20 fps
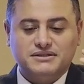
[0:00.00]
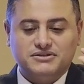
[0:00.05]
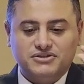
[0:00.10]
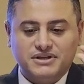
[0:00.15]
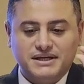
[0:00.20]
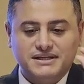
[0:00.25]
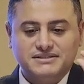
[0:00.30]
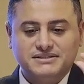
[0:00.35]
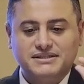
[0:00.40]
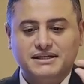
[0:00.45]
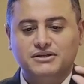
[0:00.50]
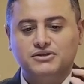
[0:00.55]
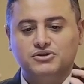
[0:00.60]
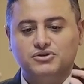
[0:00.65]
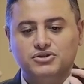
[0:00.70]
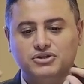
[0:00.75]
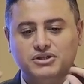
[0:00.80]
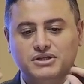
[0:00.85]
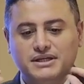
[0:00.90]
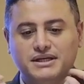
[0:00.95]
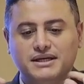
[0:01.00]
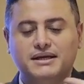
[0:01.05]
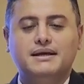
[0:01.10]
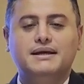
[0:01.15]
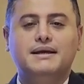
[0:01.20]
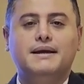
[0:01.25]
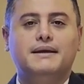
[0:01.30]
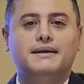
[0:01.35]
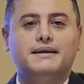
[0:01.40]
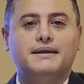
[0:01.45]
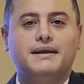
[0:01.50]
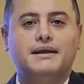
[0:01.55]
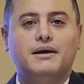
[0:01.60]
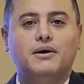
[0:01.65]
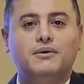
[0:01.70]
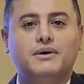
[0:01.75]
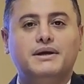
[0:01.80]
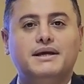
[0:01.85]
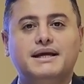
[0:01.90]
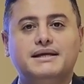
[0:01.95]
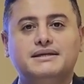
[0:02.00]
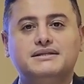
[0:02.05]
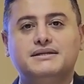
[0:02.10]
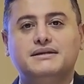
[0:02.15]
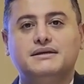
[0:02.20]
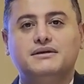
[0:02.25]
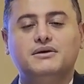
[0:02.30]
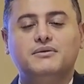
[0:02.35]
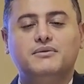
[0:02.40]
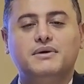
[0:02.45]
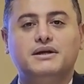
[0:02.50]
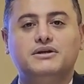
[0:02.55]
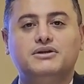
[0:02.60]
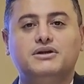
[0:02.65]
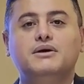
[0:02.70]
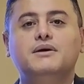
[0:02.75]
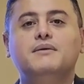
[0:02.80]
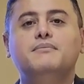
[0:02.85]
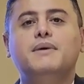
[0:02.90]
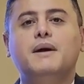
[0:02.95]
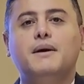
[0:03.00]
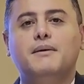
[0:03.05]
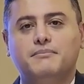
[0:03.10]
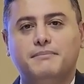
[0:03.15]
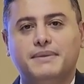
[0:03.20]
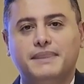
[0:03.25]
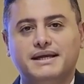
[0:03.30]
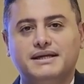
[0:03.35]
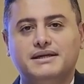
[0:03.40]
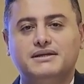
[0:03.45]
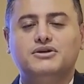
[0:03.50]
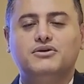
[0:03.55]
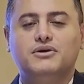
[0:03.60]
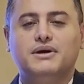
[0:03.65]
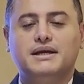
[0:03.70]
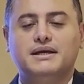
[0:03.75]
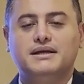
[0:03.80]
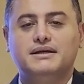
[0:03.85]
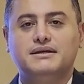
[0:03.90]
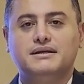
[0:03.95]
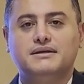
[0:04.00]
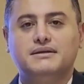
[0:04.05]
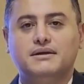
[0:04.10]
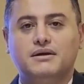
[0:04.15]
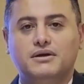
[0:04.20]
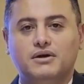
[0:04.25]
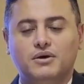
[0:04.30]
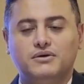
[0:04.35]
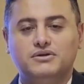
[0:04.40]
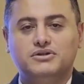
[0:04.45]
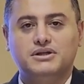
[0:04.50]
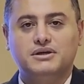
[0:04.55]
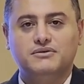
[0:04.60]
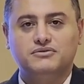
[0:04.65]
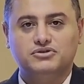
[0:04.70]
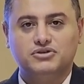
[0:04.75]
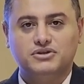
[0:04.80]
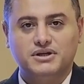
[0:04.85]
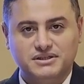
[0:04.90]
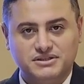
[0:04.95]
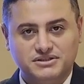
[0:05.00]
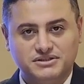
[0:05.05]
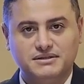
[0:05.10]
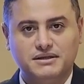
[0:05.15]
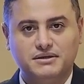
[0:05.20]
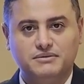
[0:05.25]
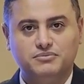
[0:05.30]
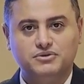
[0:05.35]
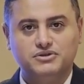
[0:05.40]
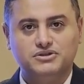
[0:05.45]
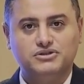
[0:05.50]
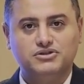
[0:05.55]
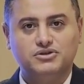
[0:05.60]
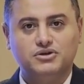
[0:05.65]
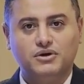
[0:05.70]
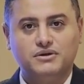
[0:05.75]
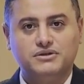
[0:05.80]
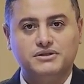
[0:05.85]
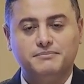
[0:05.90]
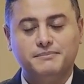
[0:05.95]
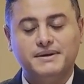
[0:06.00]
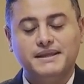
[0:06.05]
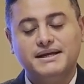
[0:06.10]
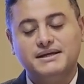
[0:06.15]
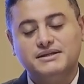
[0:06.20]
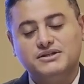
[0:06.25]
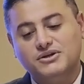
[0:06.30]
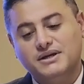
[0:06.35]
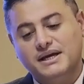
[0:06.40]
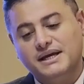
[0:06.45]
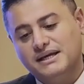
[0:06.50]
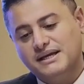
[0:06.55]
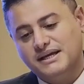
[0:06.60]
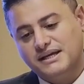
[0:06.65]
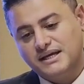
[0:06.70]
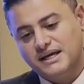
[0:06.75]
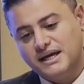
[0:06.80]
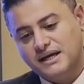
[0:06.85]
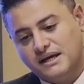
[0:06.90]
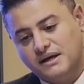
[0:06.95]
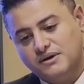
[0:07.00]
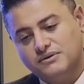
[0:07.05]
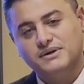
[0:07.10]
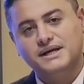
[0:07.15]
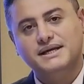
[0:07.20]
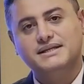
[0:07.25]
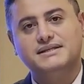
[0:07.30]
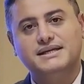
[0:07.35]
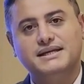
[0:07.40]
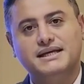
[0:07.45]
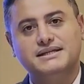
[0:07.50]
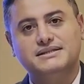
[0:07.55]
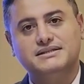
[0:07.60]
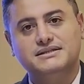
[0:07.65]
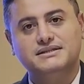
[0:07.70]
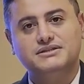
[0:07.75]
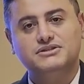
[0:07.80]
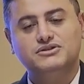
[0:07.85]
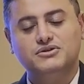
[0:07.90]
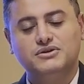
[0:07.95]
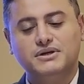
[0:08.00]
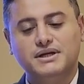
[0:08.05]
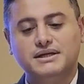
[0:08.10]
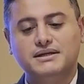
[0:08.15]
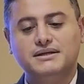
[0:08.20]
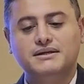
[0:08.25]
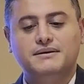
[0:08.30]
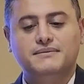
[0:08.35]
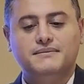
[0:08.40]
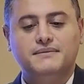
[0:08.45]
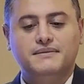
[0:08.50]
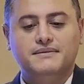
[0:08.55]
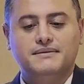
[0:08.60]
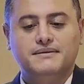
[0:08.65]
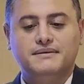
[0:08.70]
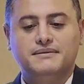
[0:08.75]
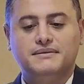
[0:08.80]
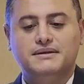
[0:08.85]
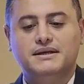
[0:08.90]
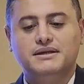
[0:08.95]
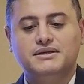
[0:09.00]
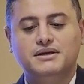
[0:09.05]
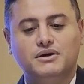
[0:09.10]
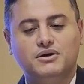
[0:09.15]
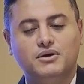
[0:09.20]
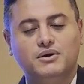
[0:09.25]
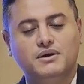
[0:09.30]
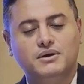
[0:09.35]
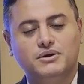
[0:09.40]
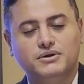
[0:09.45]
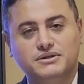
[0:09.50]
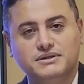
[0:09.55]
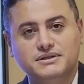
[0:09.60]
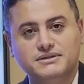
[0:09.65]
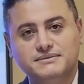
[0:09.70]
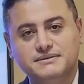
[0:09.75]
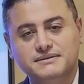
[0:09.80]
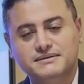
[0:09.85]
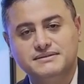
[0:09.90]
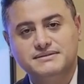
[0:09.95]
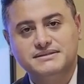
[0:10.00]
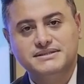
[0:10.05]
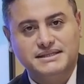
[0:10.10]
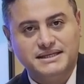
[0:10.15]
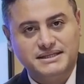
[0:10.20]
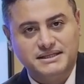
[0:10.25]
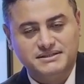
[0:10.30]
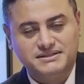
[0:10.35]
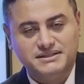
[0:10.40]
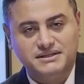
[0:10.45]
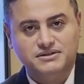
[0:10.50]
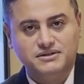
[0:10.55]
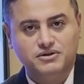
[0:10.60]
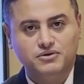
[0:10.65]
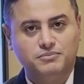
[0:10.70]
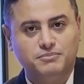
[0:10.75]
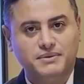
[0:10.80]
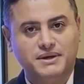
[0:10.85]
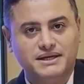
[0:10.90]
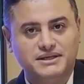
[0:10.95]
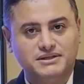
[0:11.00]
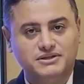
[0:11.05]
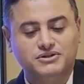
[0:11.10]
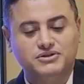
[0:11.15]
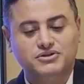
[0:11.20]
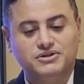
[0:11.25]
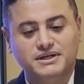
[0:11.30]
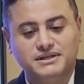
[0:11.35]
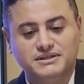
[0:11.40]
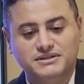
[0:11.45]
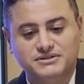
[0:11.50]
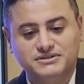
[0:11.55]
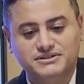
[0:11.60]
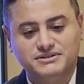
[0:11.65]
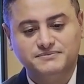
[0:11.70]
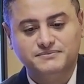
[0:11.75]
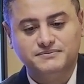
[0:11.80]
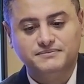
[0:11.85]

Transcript: trends that usually go against the direction of our main trend, the long-term trend, which is called the main trend, arise against this trend. These are called secondary or minor trends.